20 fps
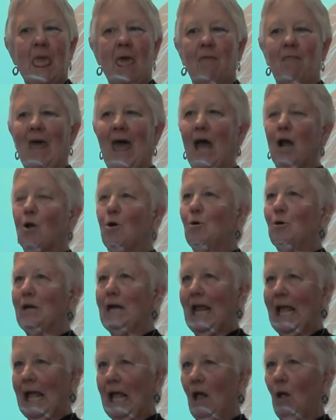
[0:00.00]
that
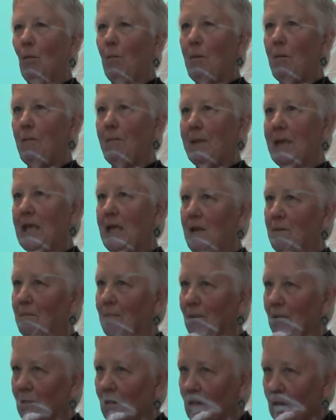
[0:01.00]
could help
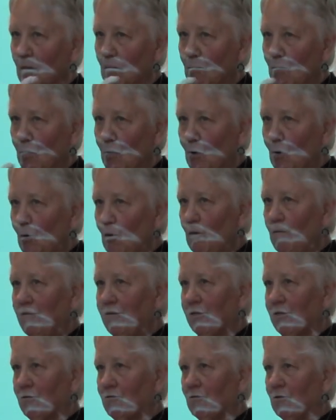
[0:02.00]
people
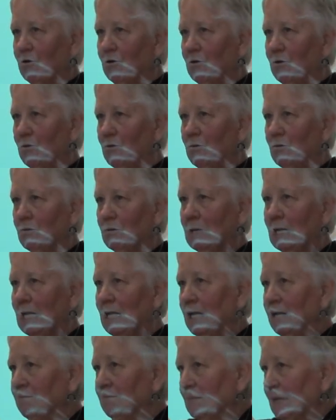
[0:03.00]
move through
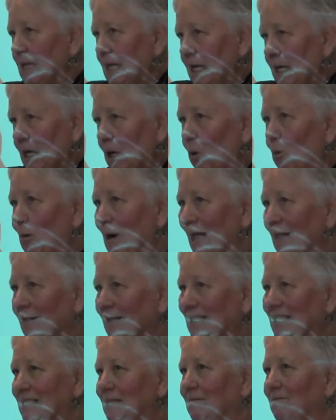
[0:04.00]
in a
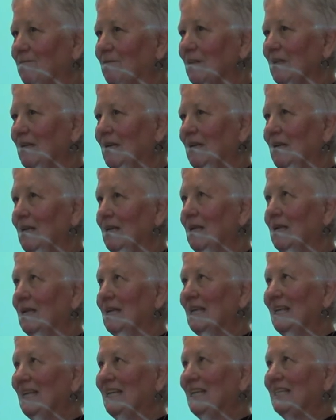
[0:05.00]
relatively
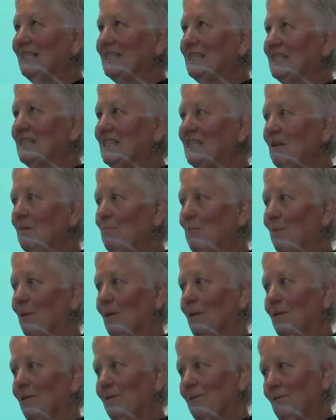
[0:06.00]

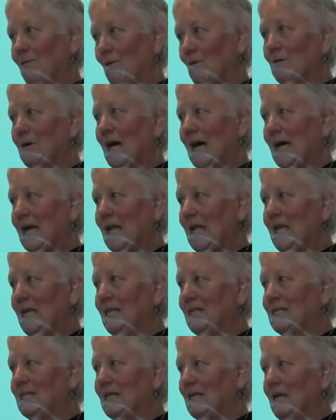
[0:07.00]
simple, though not
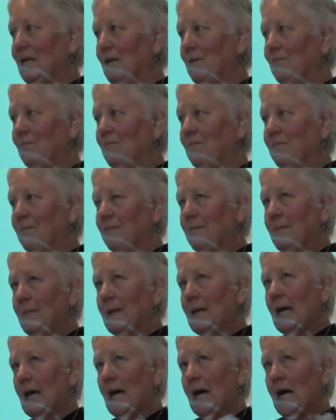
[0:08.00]
easy,
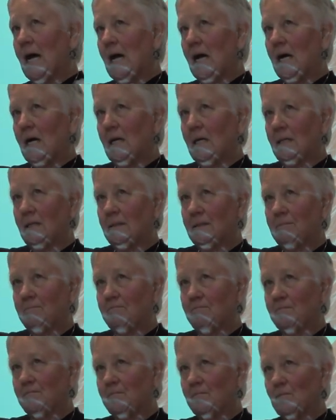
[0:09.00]

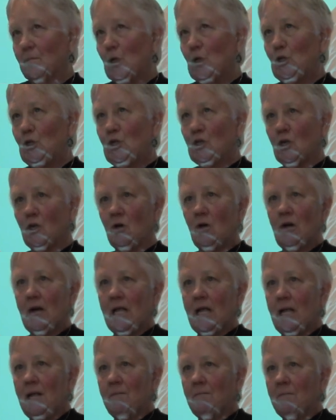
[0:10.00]
um,
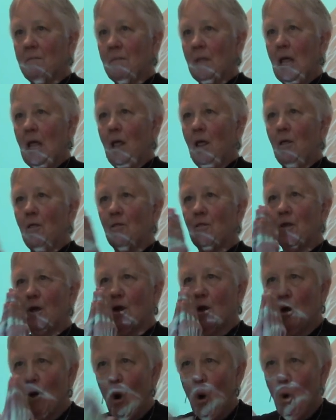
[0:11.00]
journey.
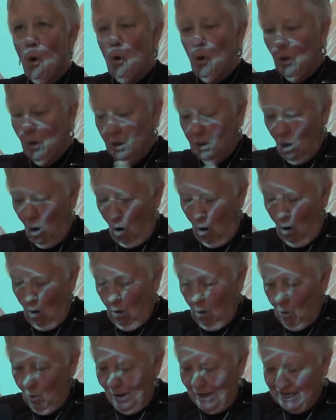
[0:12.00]
The goal
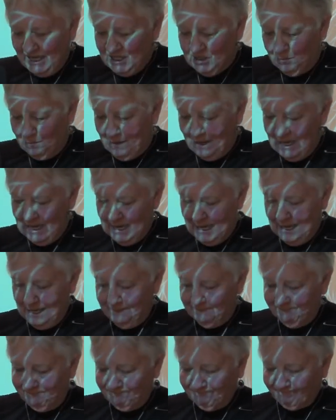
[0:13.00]
always
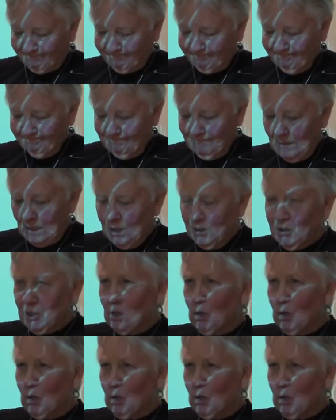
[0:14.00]
being to